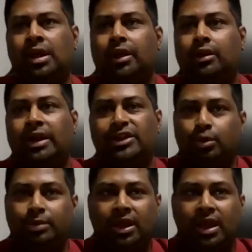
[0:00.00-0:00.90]
your
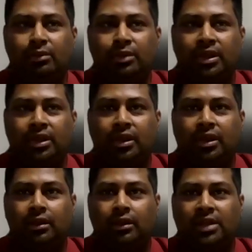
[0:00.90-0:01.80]
SOP
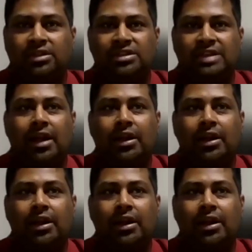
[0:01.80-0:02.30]
can stand